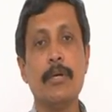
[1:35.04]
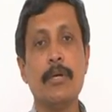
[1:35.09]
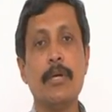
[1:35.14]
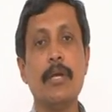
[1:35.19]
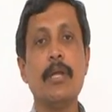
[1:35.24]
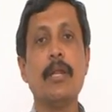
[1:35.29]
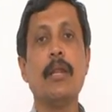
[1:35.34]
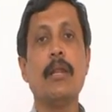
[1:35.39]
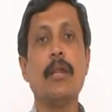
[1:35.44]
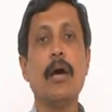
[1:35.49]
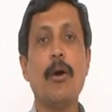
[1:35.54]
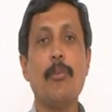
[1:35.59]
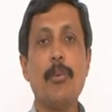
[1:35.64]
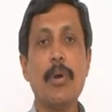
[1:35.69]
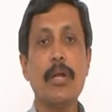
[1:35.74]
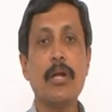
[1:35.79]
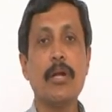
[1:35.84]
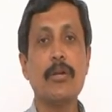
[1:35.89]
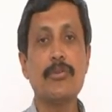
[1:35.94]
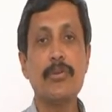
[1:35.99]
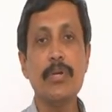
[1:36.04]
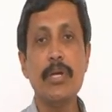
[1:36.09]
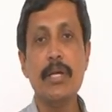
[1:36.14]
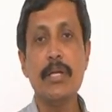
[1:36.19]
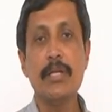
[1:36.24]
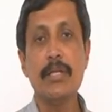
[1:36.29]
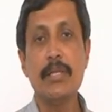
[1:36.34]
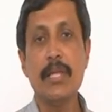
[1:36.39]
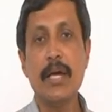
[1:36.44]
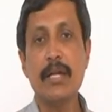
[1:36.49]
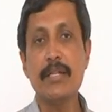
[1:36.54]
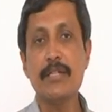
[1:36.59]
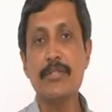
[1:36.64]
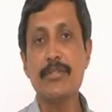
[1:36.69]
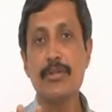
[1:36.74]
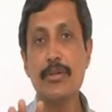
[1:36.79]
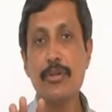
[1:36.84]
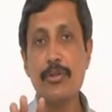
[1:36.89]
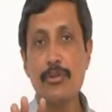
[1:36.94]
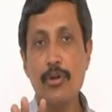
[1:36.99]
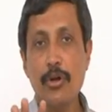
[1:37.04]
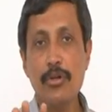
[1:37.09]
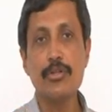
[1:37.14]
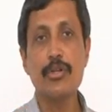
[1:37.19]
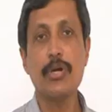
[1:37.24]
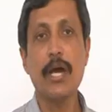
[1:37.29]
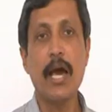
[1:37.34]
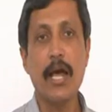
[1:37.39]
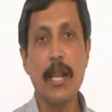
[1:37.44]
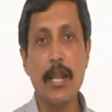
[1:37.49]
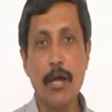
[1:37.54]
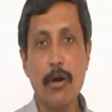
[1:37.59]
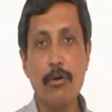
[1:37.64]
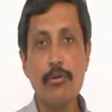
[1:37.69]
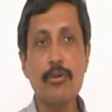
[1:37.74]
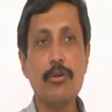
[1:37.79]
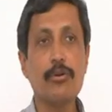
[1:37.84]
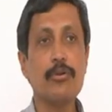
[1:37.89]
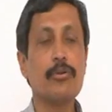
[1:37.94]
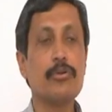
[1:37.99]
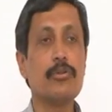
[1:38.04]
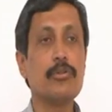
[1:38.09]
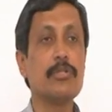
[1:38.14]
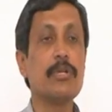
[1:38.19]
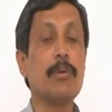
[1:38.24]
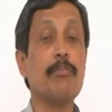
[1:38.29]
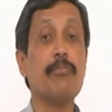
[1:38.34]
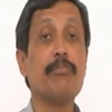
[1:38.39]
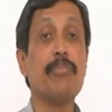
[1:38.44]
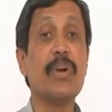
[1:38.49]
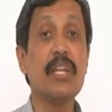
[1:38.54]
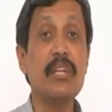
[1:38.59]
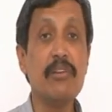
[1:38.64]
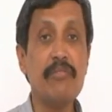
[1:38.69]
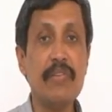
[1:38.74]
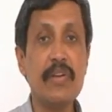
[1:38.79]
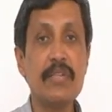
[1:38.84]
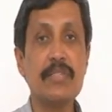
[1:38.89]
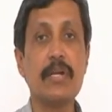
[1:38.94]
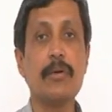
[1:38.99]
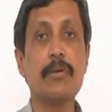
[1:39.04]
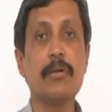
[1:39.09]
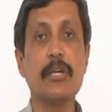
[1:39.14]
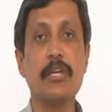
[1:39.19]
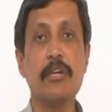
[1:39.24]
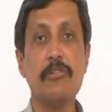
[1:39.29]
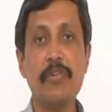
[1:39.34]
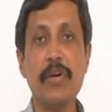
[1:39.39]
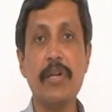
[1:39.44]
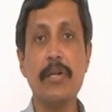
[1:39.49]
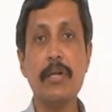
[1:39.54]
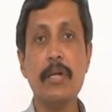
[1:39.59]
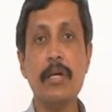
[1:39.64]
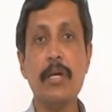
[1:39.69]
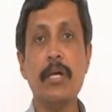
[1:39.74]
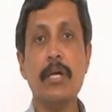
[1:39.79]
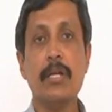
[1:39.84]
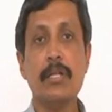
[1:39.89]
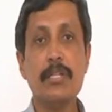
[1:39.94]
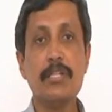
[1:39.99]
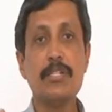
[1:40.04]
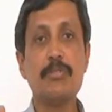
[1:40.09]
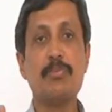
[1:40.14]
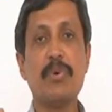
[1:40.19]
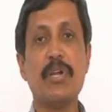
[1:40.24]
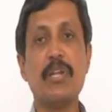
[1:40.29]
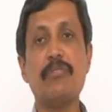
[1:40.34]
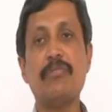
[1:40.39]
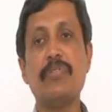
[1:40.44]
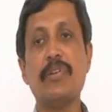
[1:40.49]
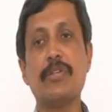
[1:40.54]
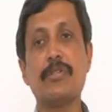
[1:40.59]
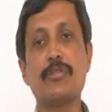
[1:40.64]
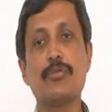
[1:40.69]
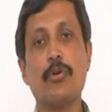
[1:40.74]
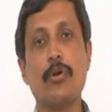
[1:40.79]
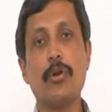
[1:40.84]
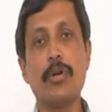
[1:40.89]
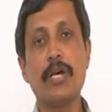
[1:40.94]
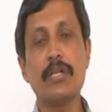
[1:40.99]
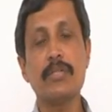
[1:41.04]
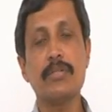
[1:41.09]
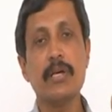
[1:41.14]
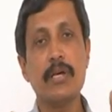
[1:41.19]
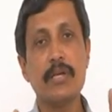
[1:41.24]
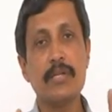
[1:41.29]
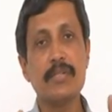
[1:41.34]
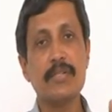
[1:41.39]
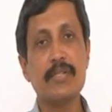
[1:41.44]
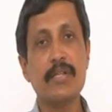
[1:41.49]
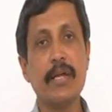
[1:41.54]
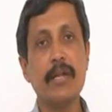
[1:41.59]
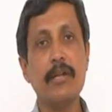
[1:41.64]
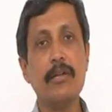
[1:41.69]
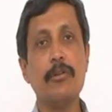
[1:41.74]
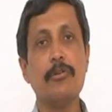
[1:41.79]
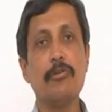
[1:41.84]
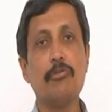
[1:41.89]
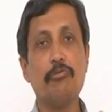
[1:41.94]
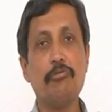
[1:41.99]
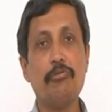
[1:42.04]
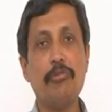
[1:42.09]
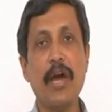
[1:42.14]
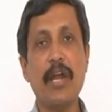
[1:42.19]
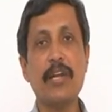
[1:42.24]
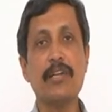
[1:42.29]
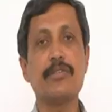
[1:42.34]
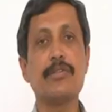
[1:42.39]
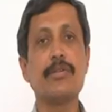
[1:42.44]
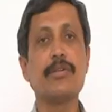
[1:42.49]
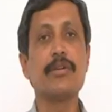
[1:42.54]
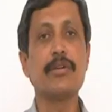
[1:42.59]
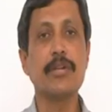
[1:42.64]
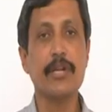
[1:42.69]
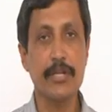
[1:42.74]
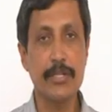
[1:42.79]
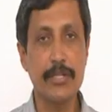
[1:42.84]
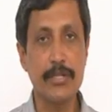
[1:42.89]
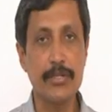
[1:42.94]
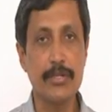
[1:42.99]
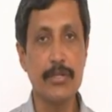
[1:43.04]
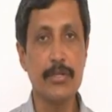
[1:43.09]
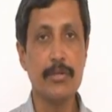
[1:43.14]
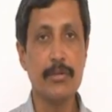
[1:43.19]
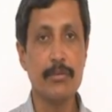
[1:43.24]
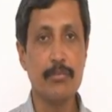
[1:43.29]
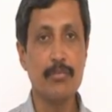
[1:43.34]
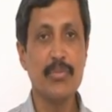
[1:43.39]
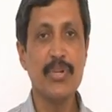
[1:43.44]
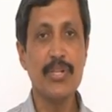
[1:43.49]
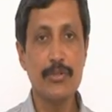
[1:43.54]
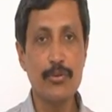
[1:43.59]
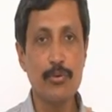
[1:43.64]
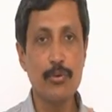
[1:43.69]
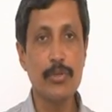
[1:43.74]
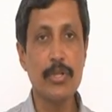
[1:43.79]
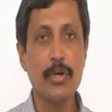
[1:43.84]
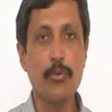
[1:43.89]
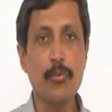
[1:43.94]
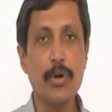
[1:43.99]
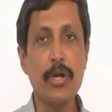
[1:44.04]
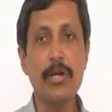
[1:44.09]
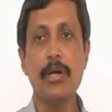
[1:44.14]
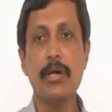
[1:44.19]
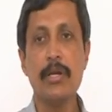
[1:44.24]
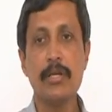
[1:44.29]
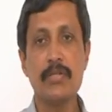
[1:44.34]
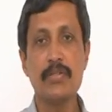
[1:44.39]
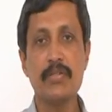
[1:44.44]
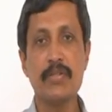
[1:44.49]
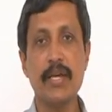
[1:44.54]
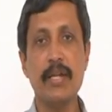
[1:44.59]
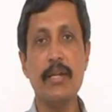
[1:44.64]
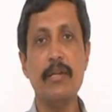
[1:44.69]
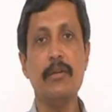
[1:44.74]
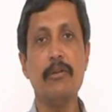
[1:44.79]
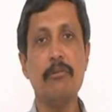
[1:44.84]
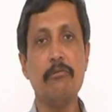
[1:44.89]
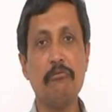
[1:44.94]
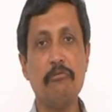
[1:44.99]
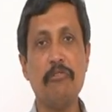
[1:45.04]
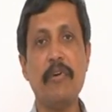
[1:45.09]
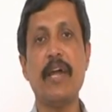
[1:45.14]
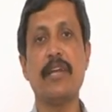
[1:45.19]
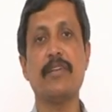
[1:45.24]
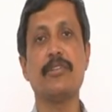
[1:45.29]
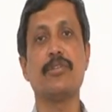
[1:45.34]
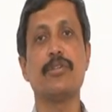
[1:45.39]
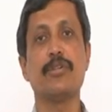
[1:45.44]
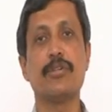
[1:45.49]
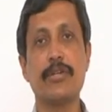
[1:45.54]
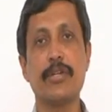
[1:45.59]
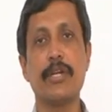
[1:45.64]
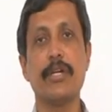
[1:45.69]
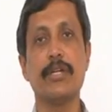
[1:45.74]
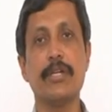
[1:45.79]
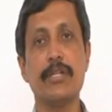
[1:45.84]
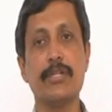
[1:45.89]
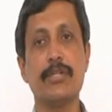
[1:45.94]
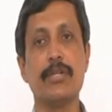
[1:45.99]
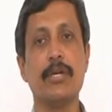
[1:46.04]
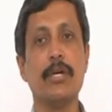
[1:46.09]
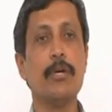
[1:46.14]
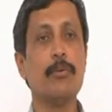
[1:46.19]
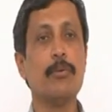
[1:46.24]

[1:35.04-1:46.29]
In our country, that is not allowed, or some benefits are given. This benefit is called as Sen VAT credit. Please note the word Sen VAT credit.